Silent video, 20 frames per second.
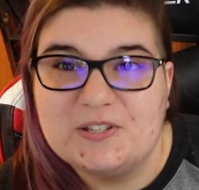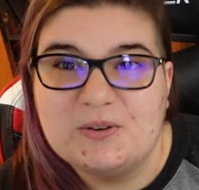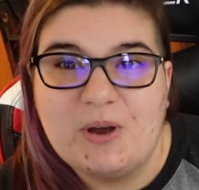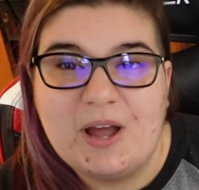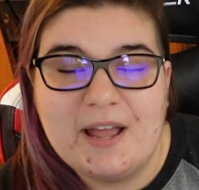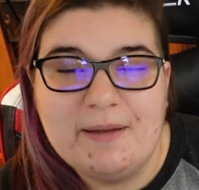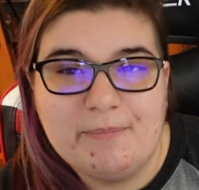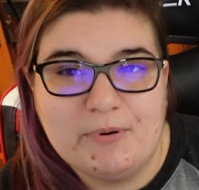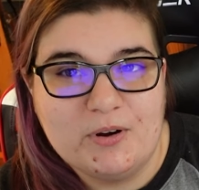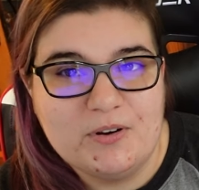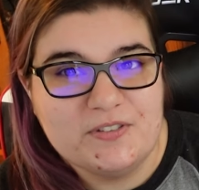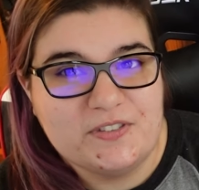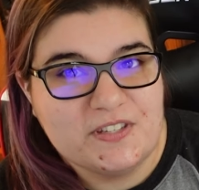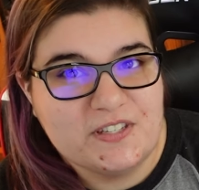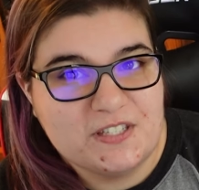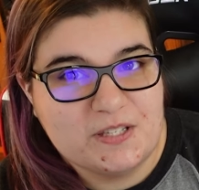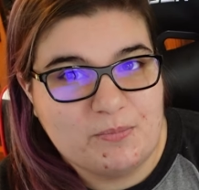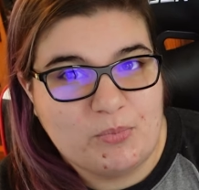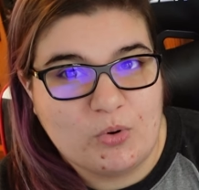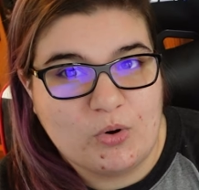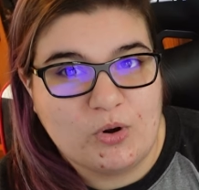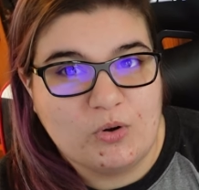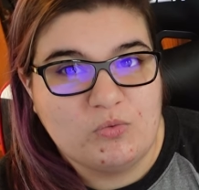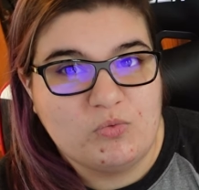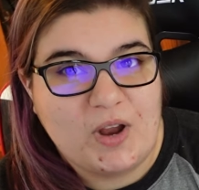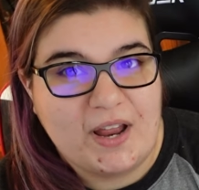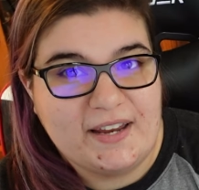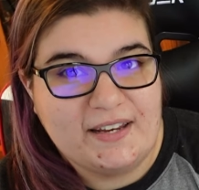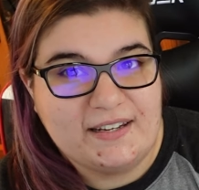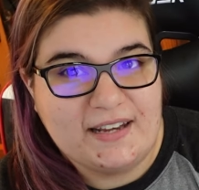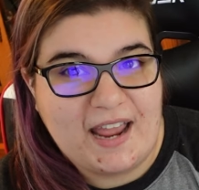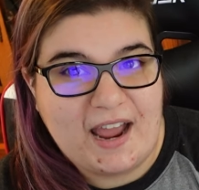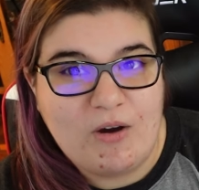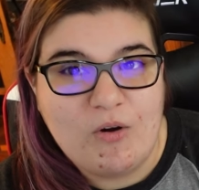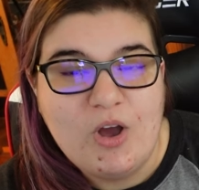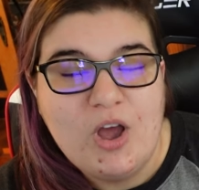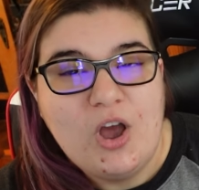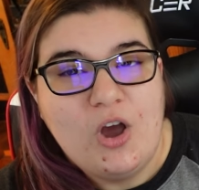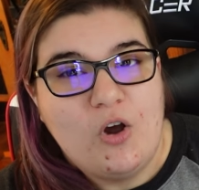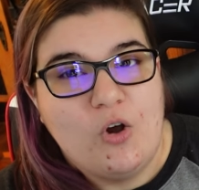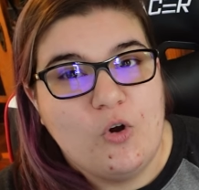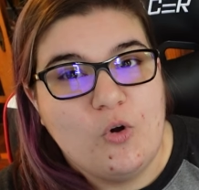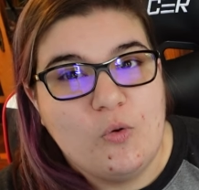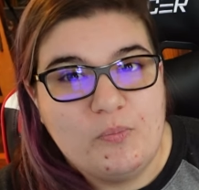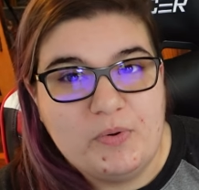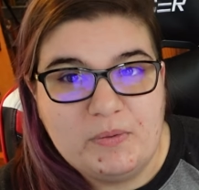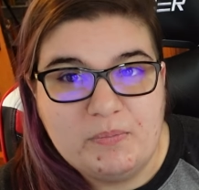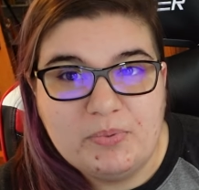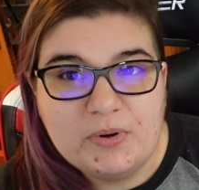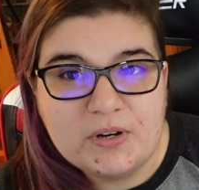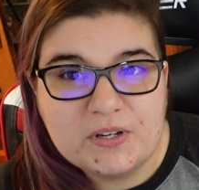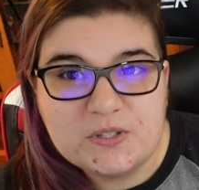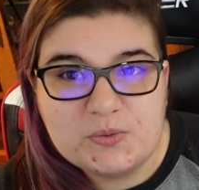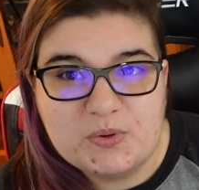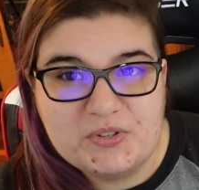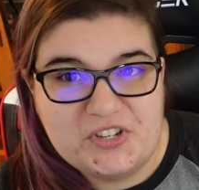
So I personally support right now Open Books,